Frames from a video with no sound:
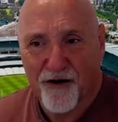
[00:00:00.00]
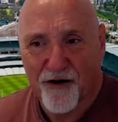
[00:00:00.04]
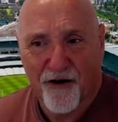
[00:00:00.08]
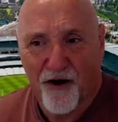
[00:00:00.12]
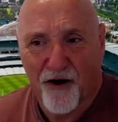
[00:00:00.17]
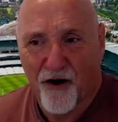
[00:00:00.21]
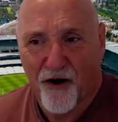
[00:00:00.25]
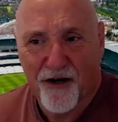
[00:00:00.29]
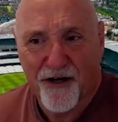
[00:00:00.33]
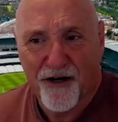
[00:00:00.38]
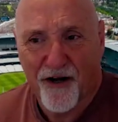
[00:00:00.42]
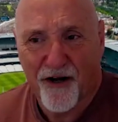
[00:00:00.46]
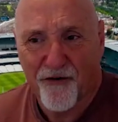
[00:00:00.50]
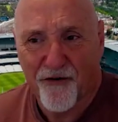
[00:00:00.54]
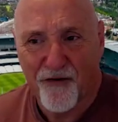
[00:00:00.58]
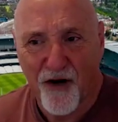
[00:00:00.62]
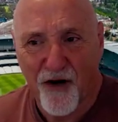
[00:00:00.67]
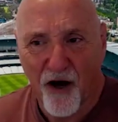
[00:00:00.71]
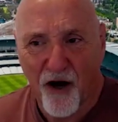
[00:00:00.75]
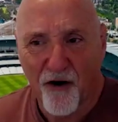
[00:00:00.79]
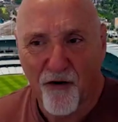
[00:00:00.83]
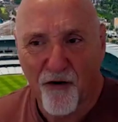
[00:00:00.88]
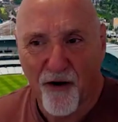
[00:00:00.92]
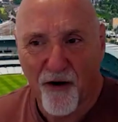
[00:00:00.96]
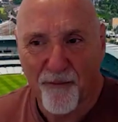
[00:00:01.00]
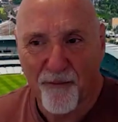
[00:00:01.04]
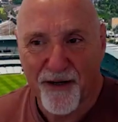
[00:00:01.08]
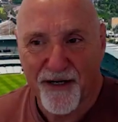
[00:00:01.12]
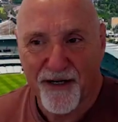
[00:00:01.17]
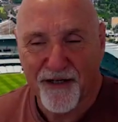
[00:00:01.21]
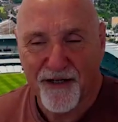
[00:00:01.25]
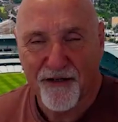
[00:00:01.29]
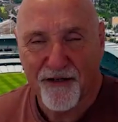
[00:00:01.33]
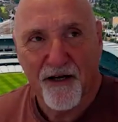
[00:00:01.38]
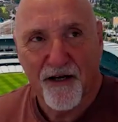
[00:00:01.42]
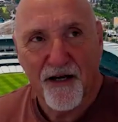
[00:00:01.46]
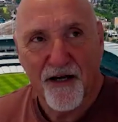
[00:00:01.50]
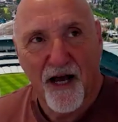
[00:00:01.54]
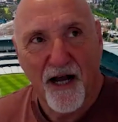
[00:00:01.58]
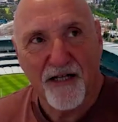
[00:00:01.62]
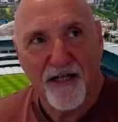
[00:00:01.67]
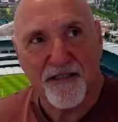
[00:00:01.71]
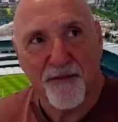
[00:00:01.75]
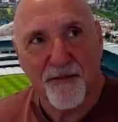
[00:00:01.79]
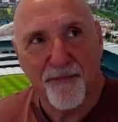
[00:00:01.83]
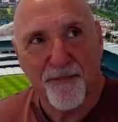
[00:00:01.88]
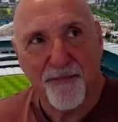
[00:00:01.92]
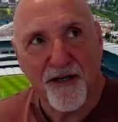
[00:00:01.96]
I don't know. I mean,
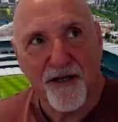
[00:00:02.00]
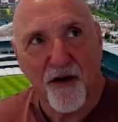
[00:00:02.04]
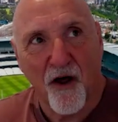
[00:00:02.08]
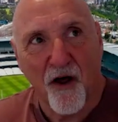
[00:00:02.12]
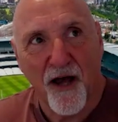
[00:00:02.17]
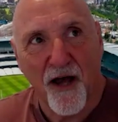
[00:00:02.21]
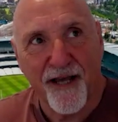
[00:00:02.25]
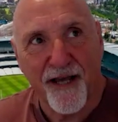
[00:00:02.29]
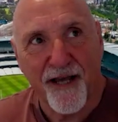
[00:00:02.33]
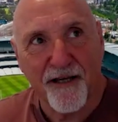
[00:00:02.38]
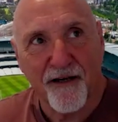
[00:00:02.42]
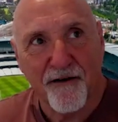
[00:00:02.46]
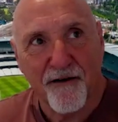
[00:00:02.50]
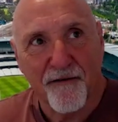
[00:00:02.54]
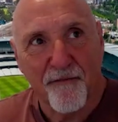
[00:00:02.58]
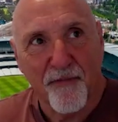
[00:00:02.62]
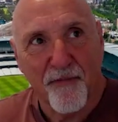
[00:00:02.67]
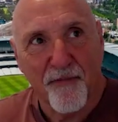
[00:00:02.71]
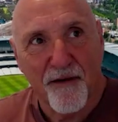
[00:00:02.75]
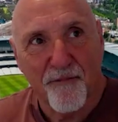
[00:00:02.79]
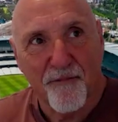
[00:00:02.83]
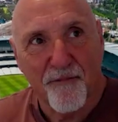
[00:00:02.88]
it's a bit like